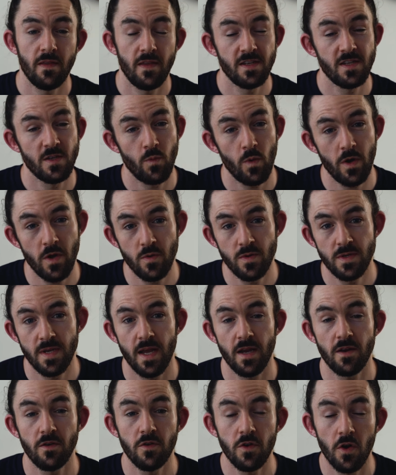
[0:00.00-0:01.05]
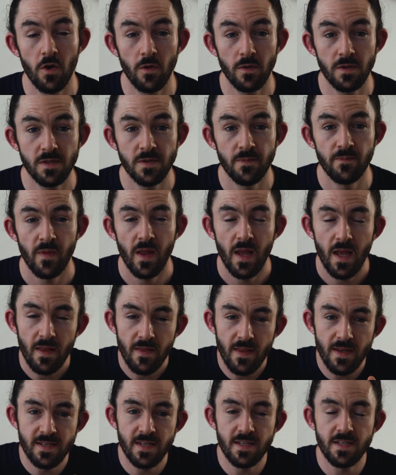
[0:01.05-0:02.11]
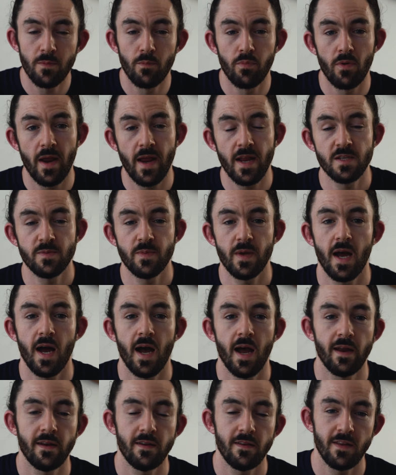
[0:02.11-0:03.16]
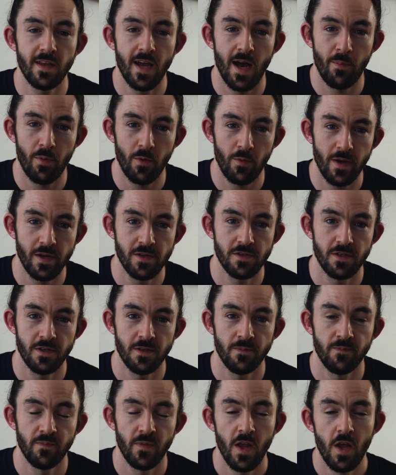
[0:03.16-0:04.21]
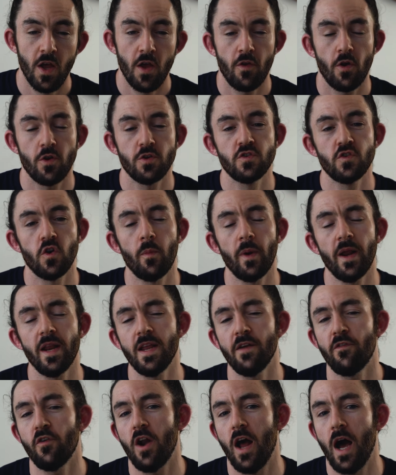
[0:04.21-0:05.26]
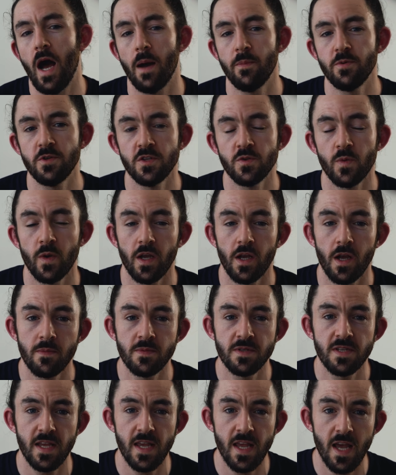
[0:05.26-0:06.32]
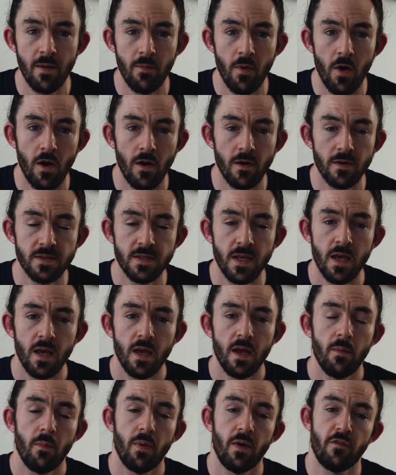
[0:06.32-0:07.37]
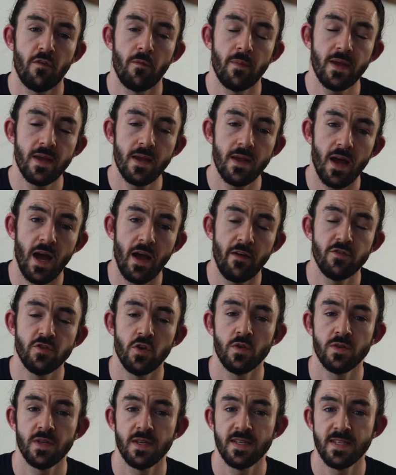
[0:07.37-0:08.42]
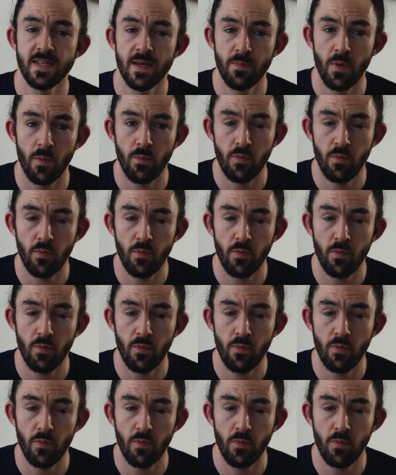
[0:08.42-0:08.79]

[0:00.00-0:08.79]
This is where you take notes. This is the brains behind the operation. There are so many different options when it comes to EMRs, but for me, I've chosen Simple